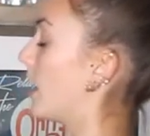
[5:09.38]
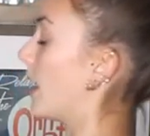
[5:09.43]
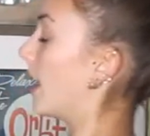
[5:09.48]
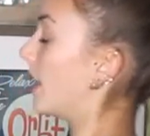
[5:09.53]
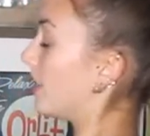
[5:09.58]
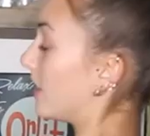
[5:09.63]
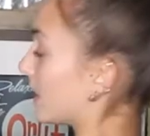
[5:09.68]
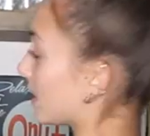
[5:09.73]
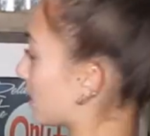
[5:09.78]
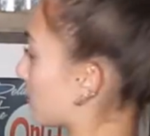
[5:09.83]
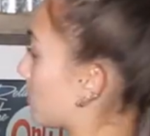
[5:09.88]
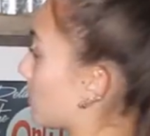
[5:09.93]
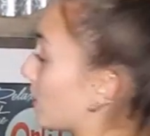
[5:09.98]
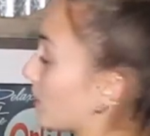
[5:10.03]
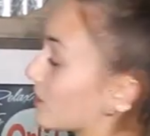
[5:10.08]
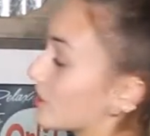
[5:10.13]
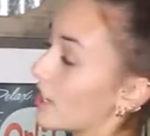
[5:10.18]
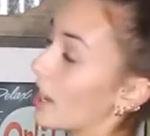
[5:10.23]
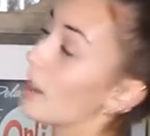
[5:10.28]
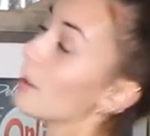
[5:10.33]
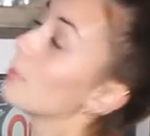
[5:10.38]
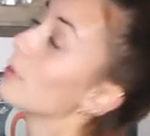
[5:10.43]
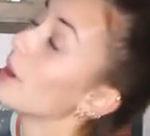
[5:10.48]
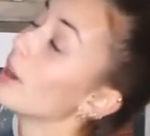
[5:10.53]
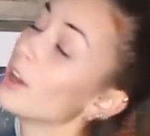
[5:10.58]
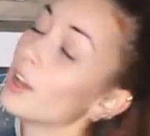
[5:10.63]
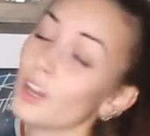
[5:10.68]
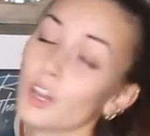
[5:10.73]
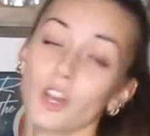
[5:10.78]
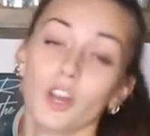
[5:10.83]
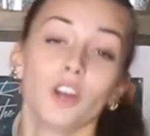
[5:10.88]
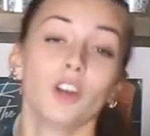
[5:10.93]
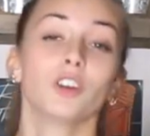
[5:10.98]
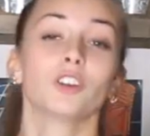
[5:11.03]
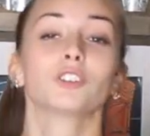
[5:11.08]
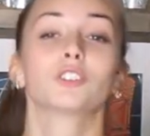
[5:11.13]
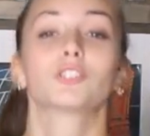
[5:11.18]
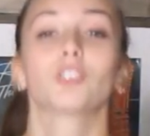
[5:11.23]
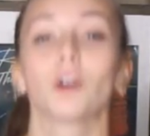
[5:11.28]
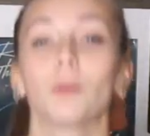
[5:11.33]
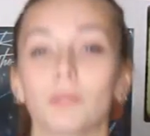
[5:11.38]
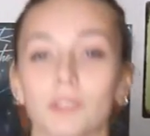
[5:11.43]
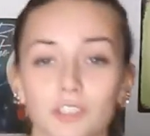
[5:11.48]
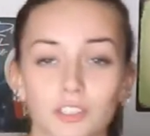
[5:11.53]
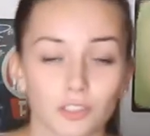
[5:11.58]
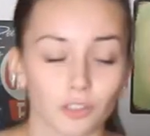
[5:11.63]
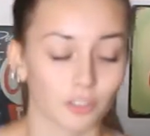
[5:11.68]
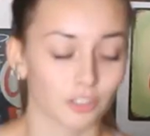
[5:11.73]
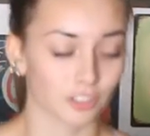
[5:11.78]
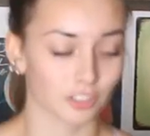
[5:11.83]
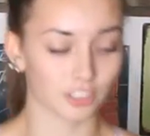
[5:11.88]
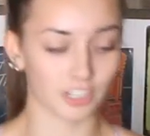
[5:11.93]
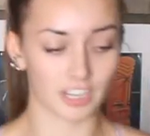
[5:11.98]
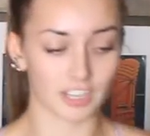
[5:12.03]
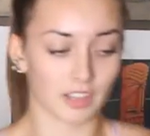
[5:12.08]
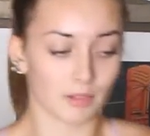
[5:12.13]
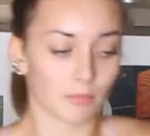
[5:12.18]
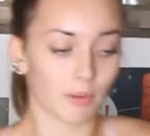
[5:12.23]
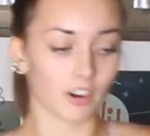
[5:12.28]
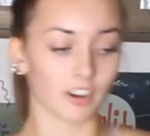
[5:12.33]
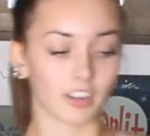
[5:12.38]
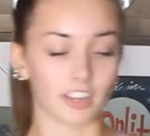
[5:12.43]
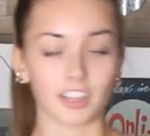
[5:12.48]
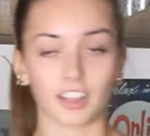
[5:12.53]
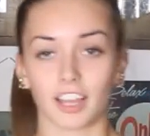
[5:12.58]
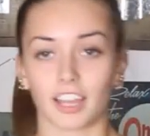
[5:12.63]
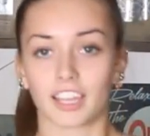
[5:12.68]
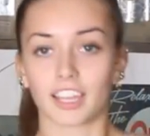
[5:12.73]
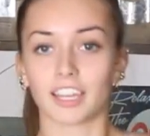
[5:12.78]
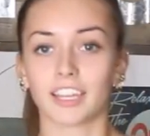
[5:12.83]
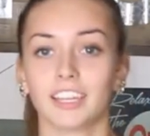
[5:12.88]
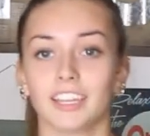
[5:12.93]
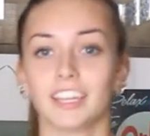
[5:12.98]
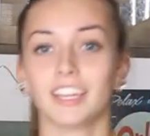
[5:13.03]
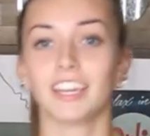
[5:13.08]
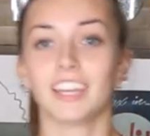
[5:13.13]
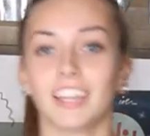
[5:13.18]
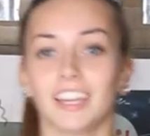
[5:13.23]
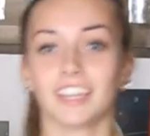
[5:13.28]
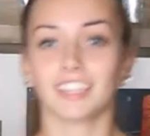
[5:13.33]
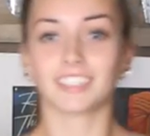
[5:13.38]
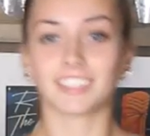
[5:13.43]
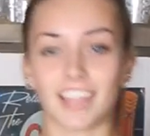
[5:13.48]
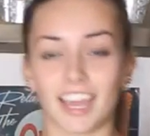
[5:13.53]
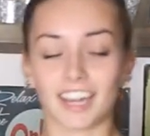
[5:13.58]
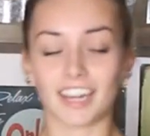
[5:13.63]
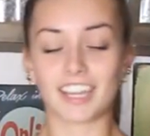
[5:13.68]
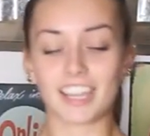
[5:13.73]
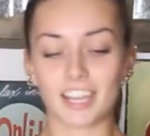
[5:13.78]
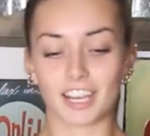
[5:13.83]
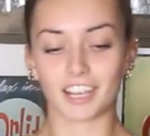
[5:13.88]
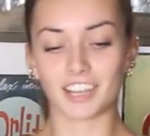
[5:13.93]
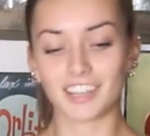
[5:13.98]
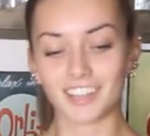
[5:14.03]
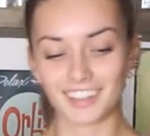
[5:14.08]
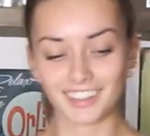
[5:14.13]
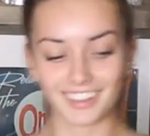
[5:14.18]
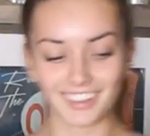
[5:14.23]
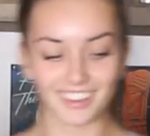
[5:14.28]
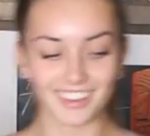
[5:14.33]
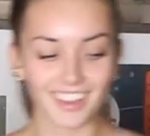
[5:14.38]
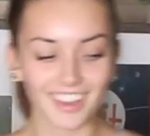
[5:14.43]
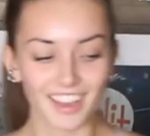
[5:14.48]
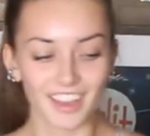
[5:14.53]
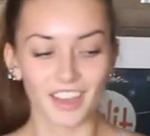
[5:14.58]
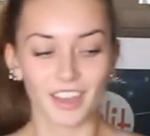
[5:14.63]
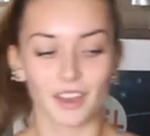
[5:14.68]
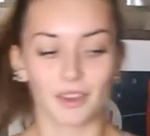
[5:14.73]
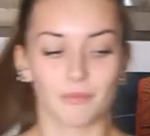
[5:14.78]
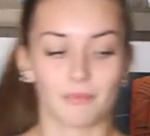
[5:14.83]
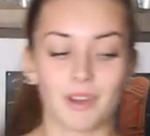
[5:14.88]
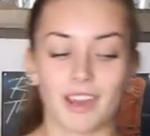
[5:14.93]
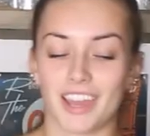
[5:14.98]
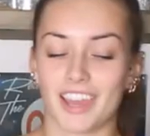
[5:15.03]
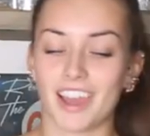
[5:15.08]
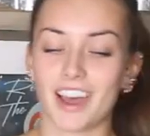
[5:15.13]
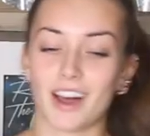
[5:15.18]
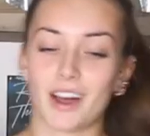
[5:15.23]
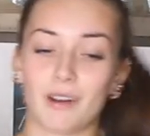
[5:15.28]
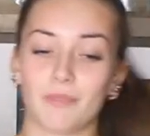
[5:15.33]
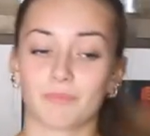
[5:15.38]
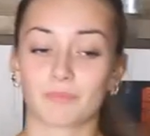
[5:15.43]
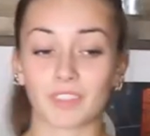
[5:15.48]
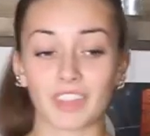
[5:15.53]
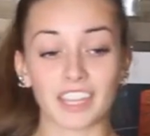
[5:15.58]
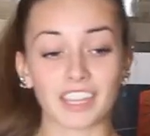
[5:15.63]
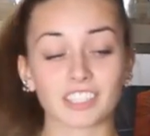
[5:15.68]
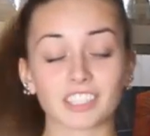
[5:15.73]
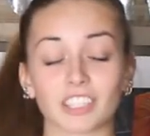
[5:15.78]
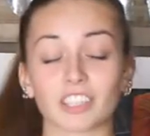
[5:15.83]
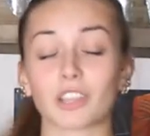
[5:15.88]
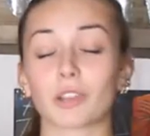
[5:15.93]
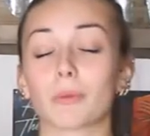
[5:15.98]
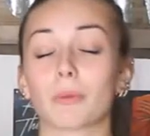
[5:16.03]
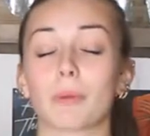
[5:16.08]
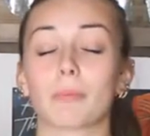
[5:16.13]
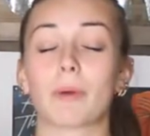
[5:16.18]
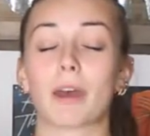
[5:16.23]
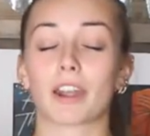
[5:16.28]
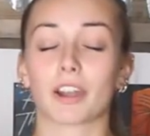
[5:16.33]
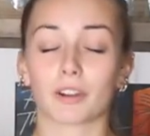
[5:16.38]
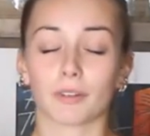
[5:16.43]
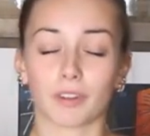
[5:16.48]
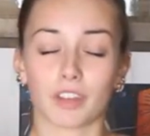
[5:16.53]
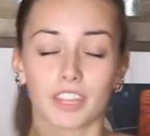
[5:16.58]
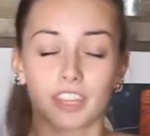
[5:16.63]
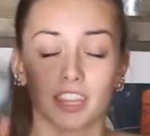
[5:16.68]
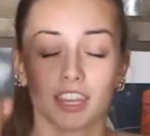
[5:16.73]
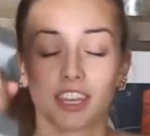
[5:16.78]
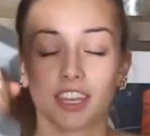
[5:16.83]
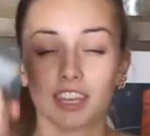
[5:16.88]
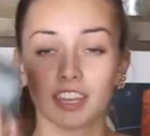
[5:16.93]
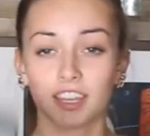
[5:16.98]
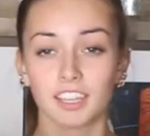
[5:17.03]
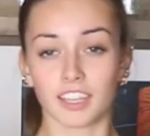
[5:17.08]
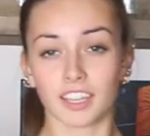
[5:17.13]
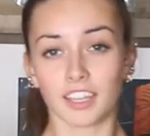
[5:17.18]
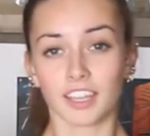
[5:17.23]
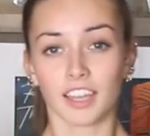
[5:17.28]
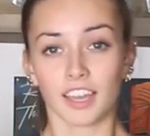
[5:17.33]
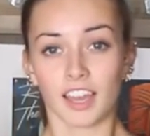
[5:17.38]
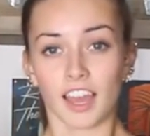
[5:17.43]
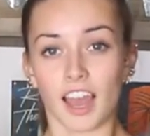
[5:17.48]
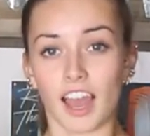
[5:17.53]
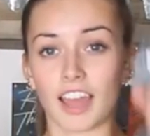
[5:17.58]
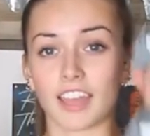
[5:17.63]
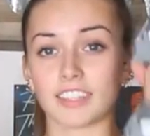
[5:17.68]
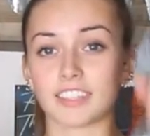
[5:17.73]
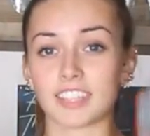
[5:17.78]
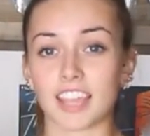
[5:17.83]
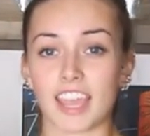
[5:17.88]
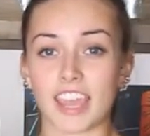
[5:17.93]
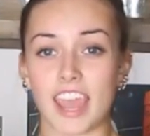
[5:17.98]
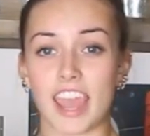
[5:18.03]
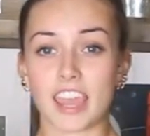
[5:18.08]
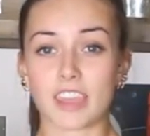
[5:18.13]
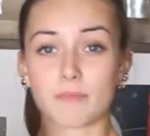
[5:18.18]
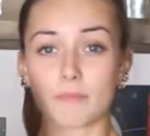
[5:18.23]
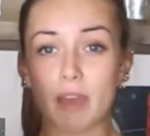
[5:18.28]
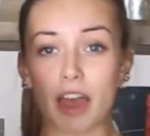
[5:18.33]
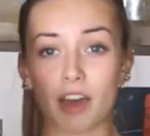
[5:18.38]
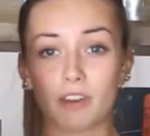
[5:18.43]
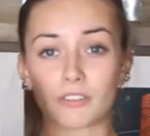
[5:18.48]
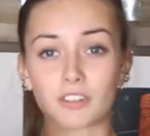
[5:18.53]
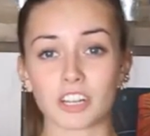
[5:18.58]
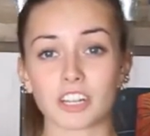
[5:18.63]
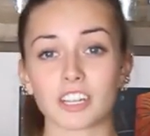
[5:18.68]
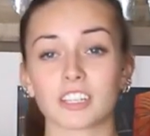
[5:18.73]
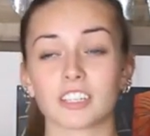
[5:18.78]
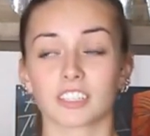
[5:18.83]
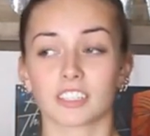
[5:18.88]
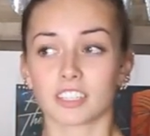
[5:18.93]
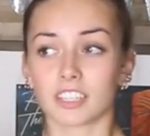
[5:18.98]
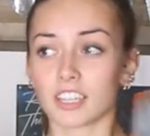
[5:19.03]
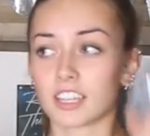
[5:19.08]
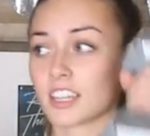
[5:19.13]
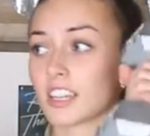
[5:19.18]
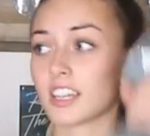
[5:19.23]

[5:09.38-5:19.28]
And this builds up so much shoulder strength. I'm already like dead here, but it's a little bit better with, I'd say, 8-pounders.